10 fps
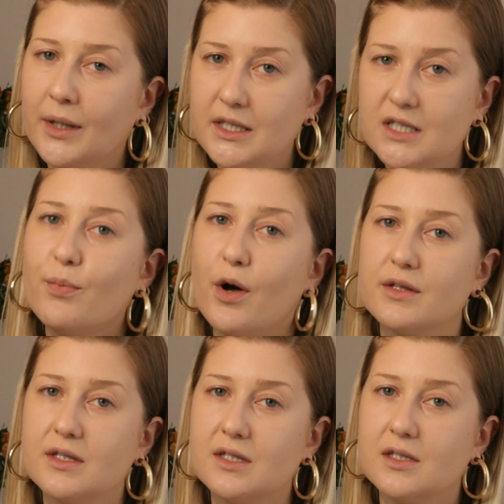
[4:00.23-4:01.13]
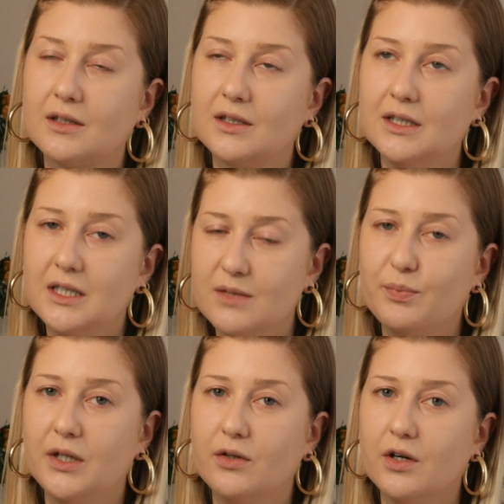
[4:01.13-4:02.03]
many spots
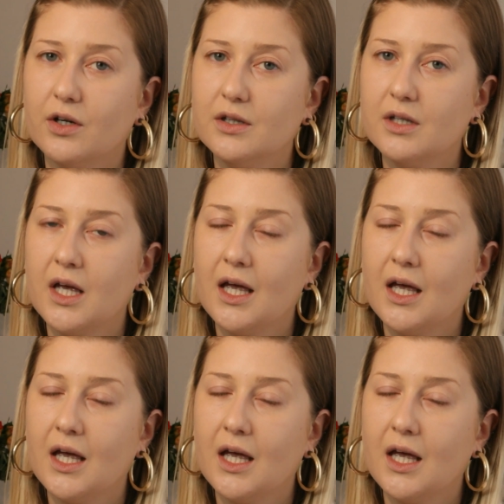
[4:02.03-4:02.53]
this period.